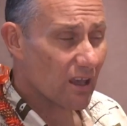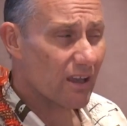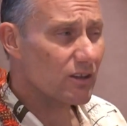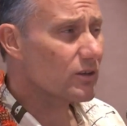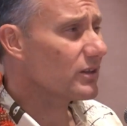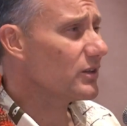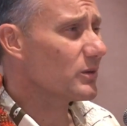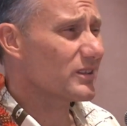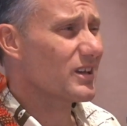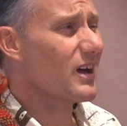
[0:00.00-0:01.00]
And you can do
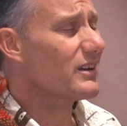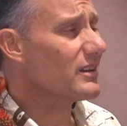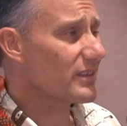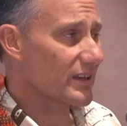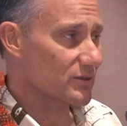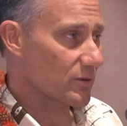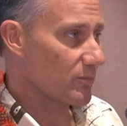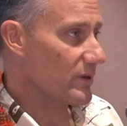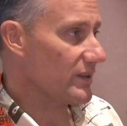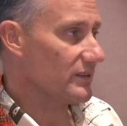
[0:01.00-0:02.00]
a ton of things
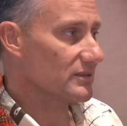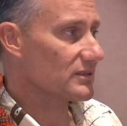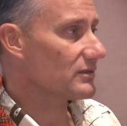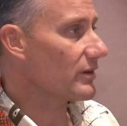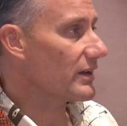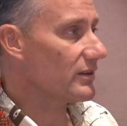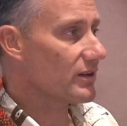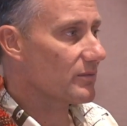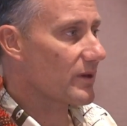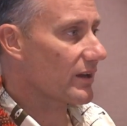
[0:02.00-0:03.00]
with beans, right? You
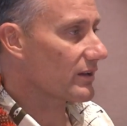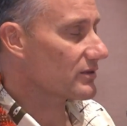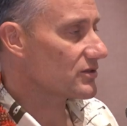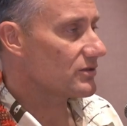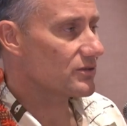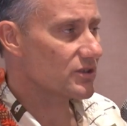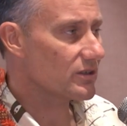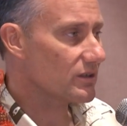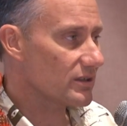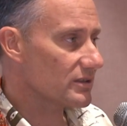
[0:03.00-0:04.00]
can make
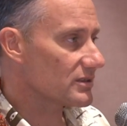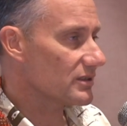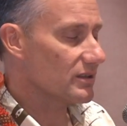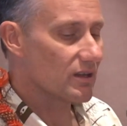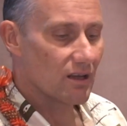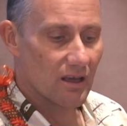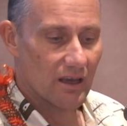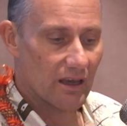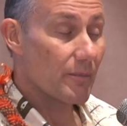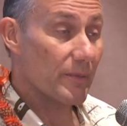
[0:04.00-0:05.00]
chilies and
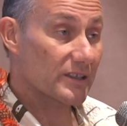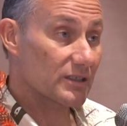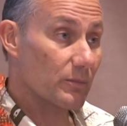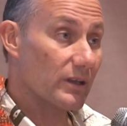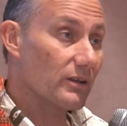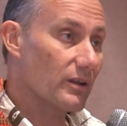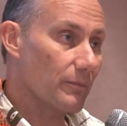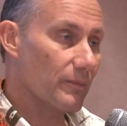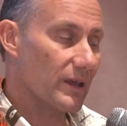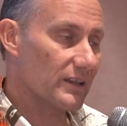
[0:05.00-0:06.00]
mix them in
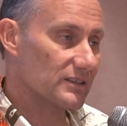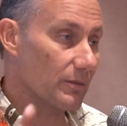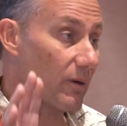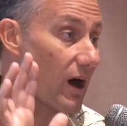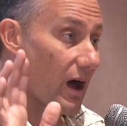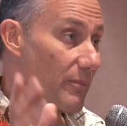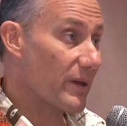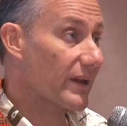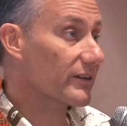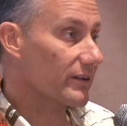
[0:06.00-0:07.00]
it's the Baja
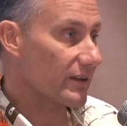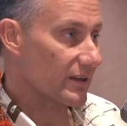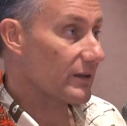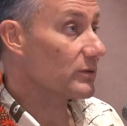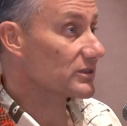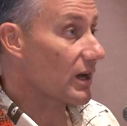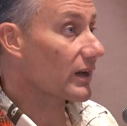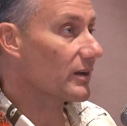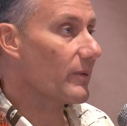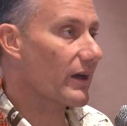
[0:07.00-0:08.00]
Baker that he was
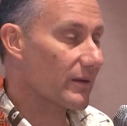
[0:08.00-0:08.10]
talking about.